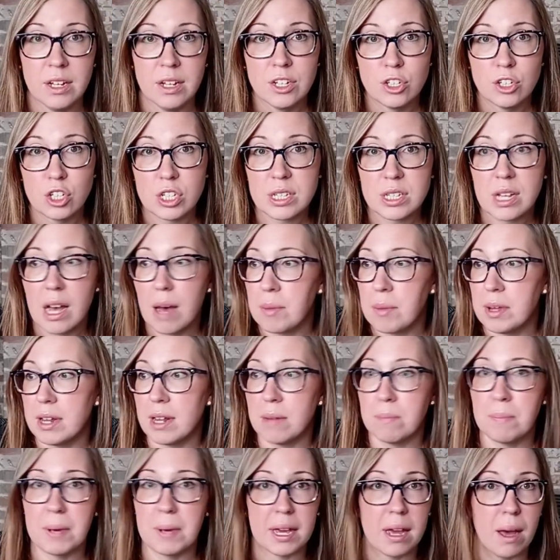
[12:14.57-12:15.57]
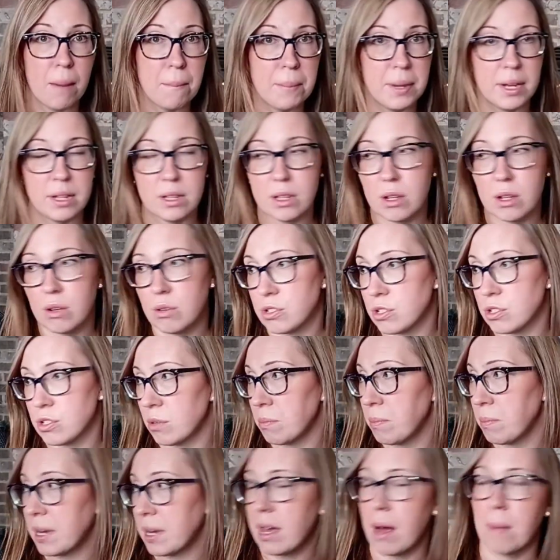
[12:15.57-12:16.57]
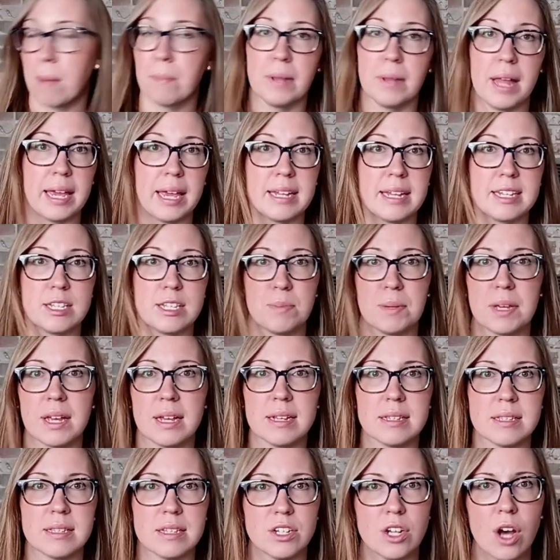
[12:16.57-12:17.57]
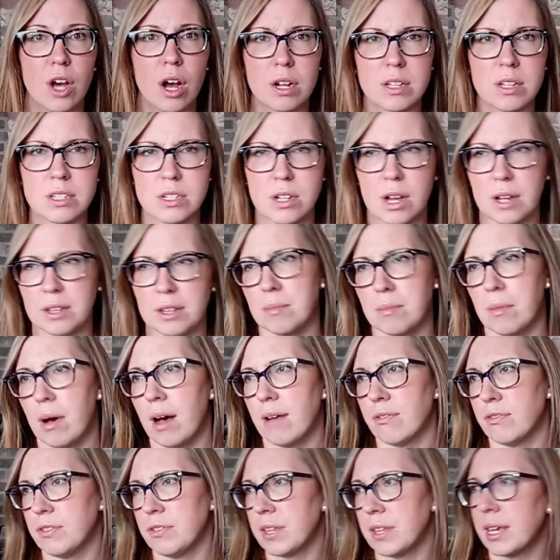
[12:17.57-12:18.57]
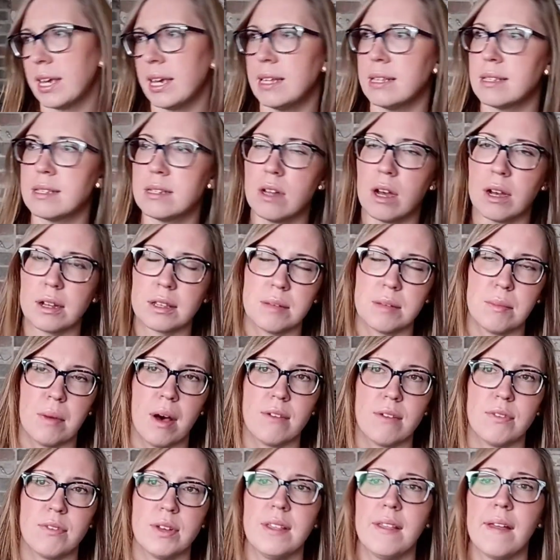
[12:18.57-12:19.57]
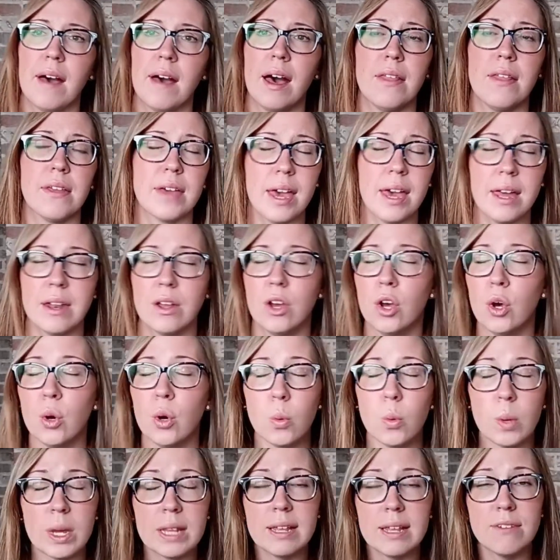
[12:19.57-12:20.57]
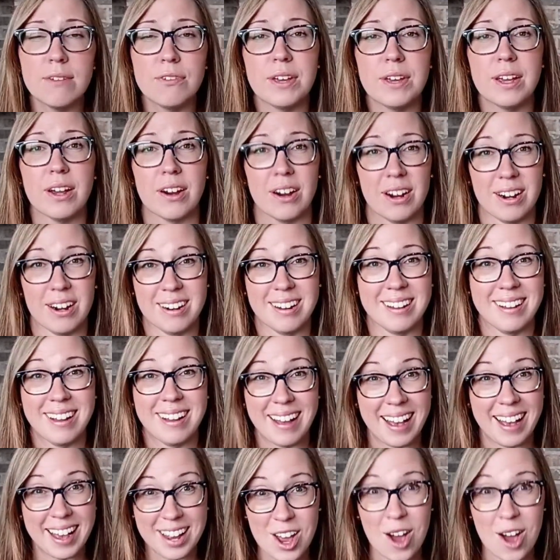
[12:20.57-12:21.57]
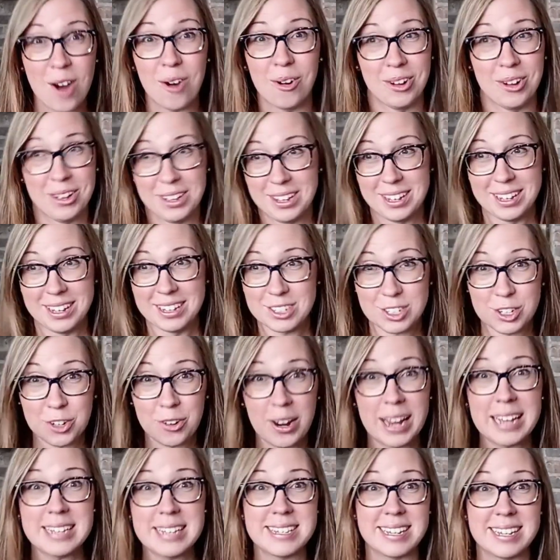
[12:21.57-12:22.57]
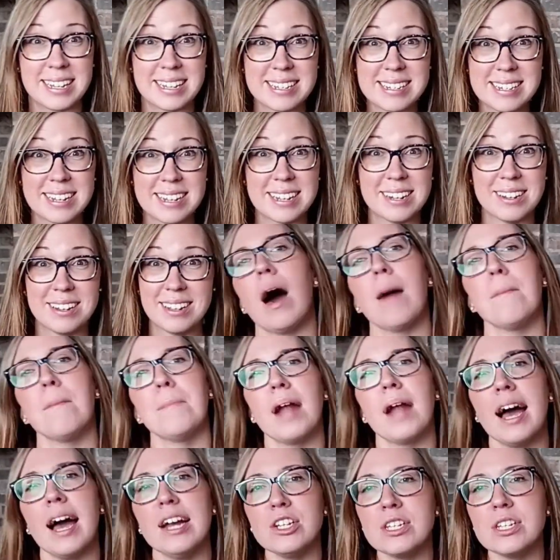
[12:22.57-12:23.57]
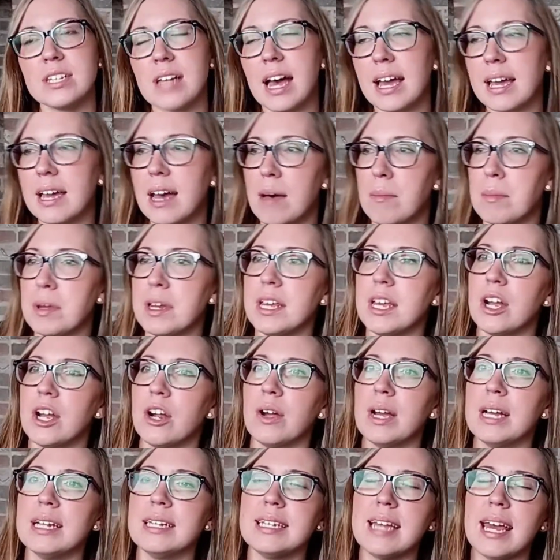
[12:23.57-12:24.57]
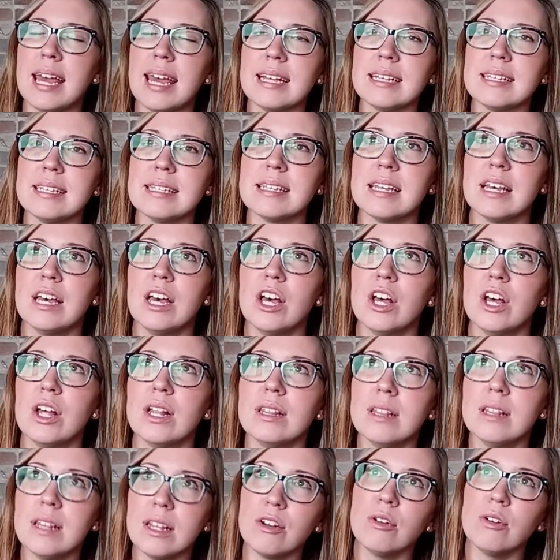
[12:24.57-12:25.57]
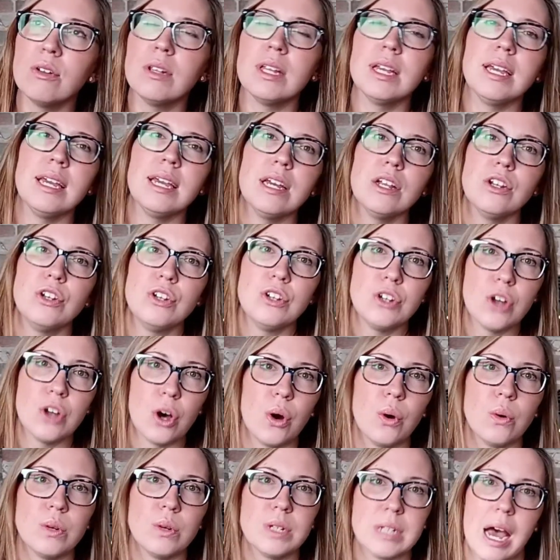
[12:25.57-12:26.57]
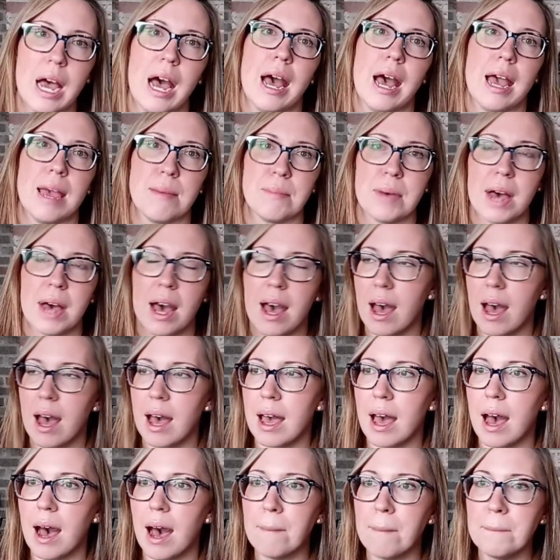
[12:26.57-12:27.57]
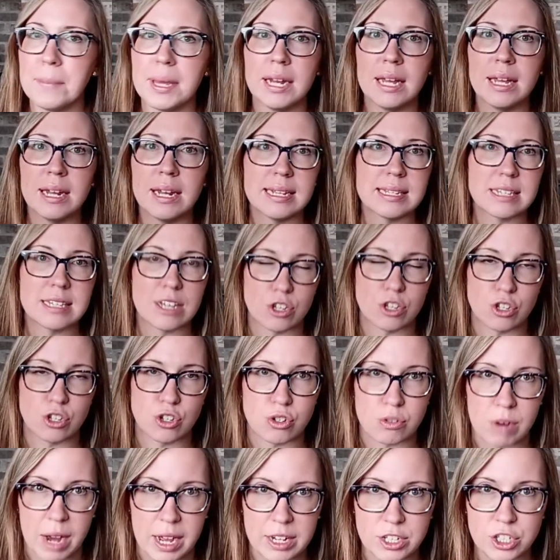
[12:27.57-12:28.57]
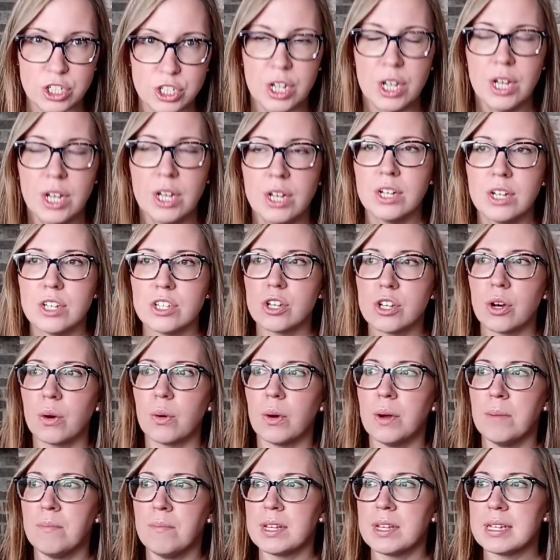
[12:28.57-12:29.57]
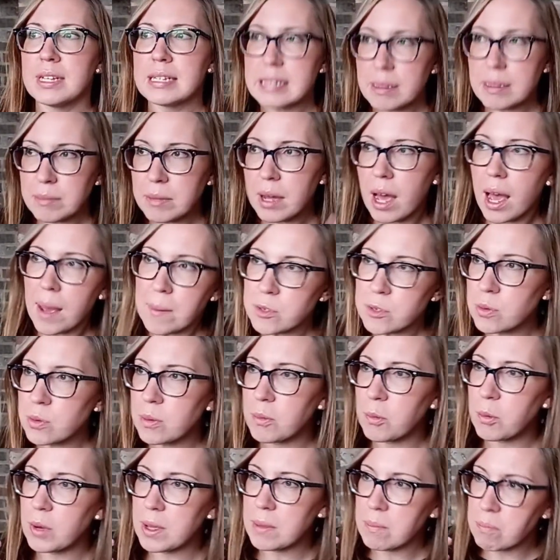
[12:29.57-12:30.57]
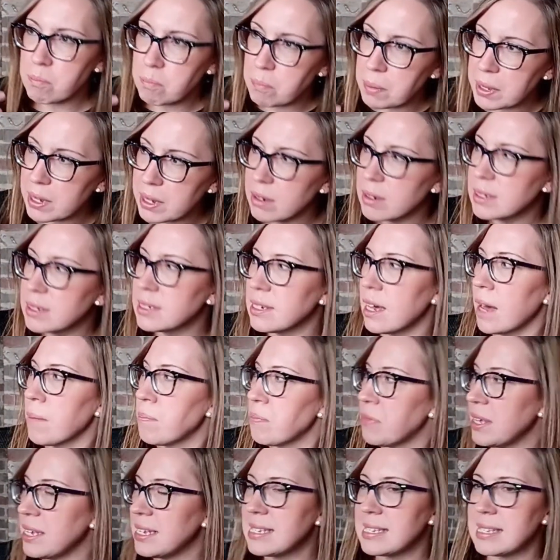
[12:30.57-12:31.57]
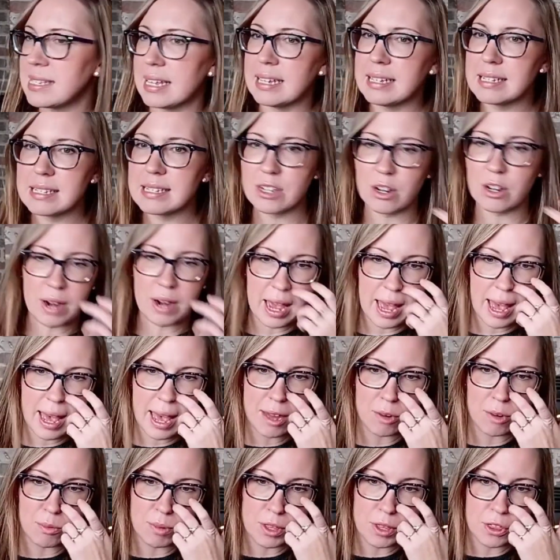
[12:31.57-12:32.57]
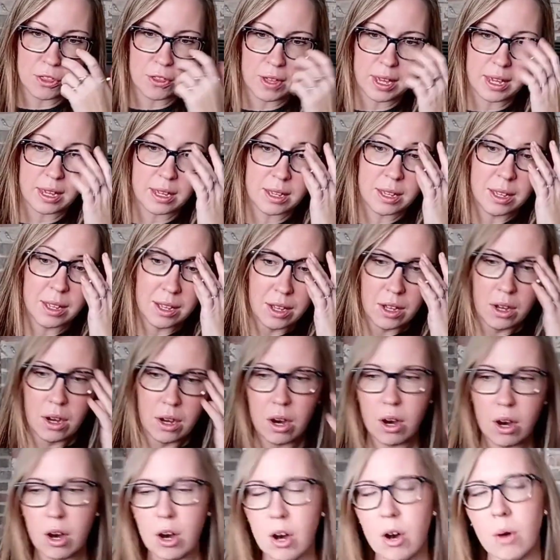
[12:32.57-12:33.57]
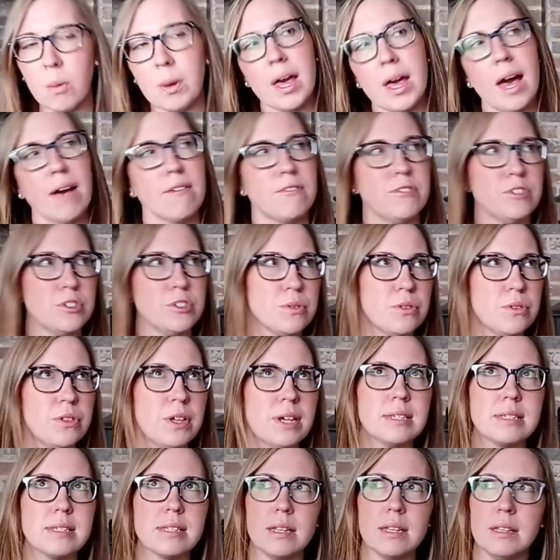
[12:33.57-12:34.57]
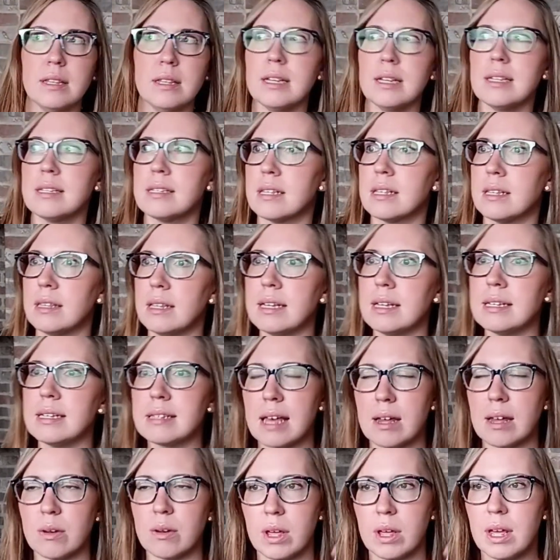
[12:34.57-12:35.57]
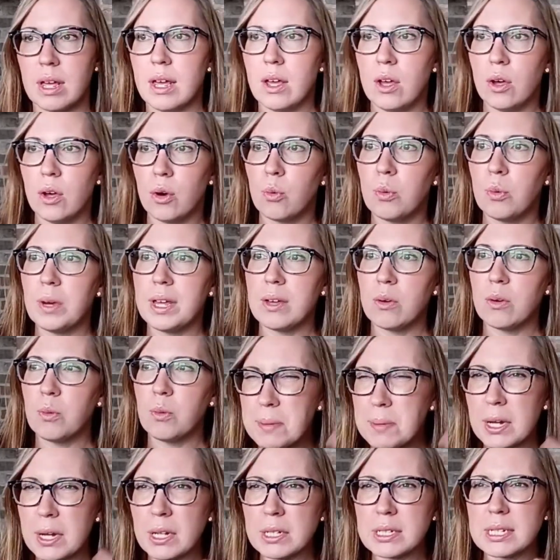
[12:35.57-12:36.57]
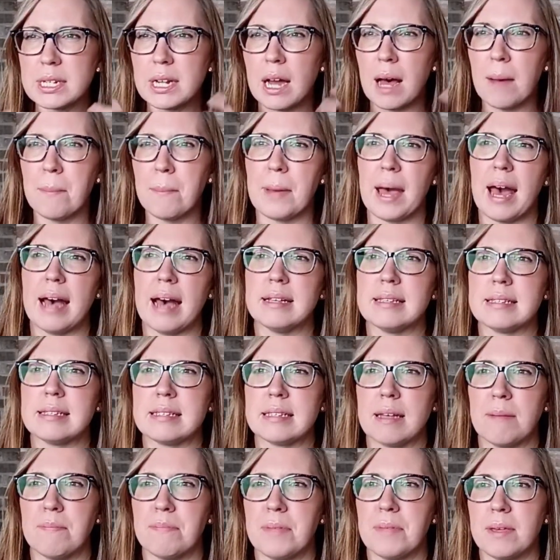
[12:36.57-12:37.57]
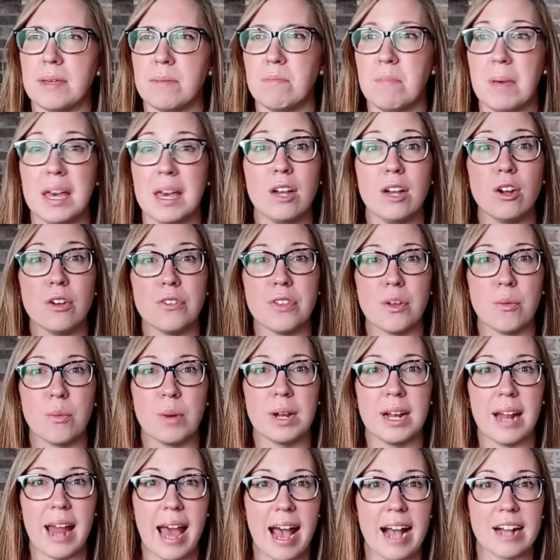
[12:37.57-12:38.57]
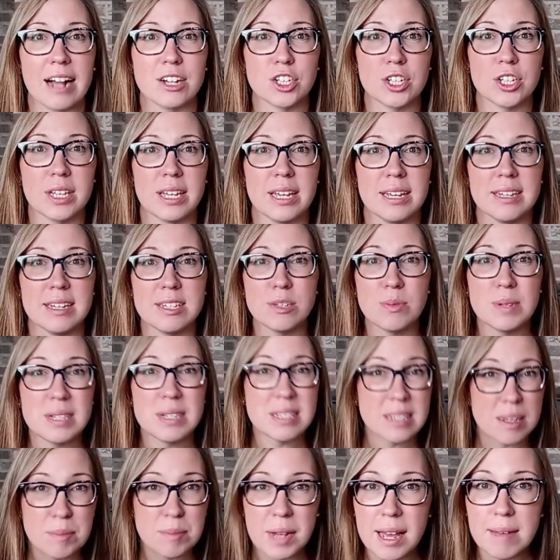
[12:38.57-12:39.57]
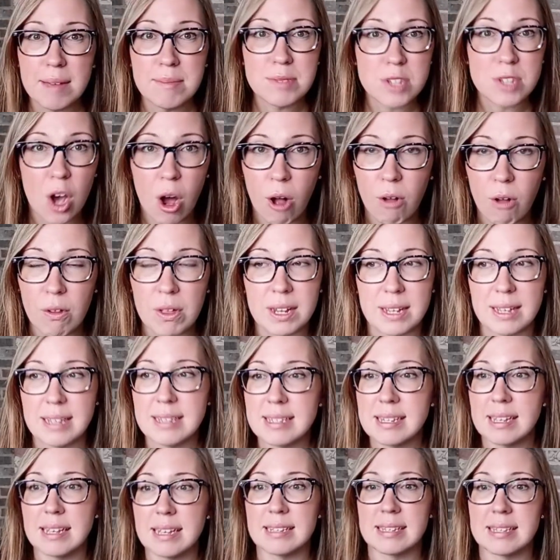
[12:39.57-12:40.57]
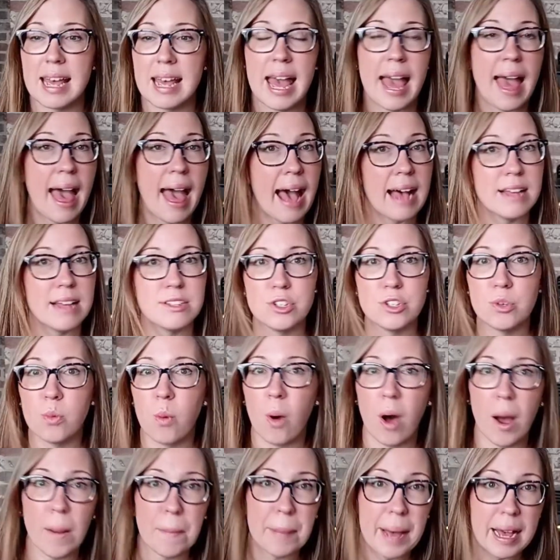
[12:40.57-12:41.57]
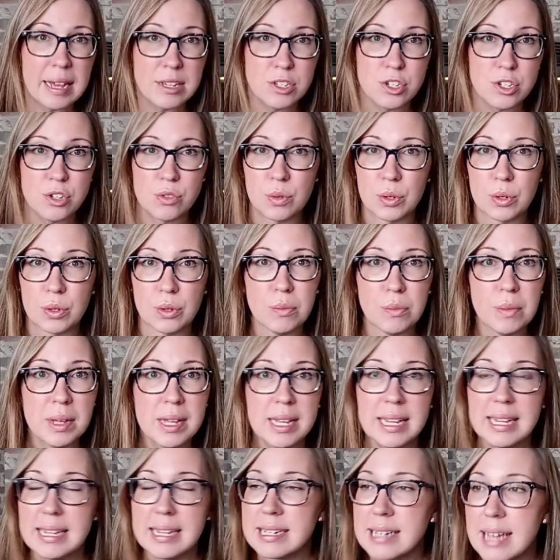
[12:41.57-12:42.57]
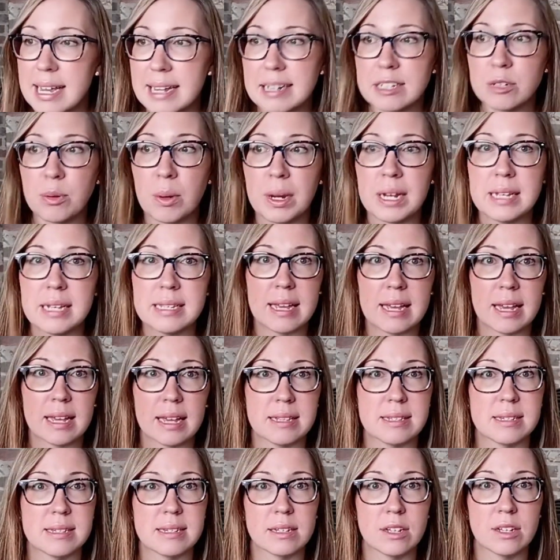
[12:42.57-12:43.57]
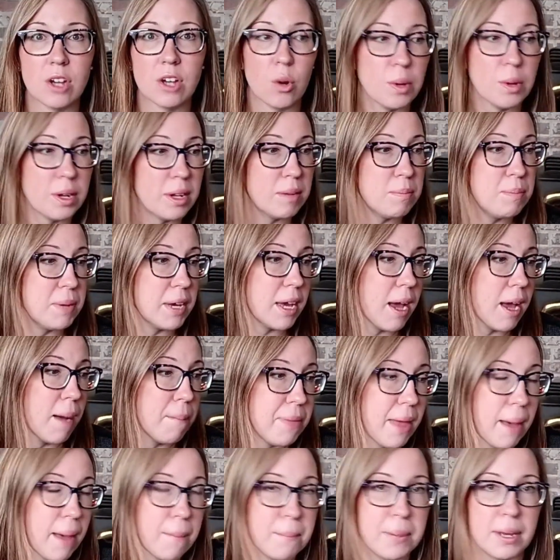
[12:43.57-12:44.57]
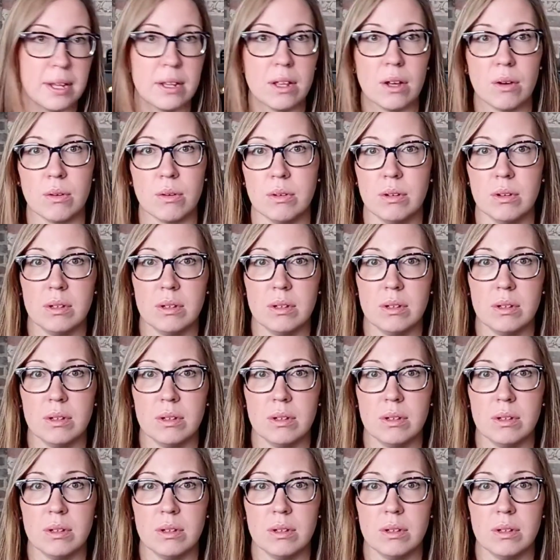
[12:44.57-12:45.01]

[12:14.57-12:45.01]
Just come in and pick up pillows or pick up blankets because the dogs knock them off and the kids knock them off. And again, we live here. I know, it's crazy, isn't it? But I come in here, it takes literally no time. A minute is a stretch. So sometimes when we build up these things in our head, we think, oh, we have to do this and this and this, and we build it up as something bigger than what it actually is, when sometimes all it is as you walk past a room, take 20 seconds to go in and pick up that pillow.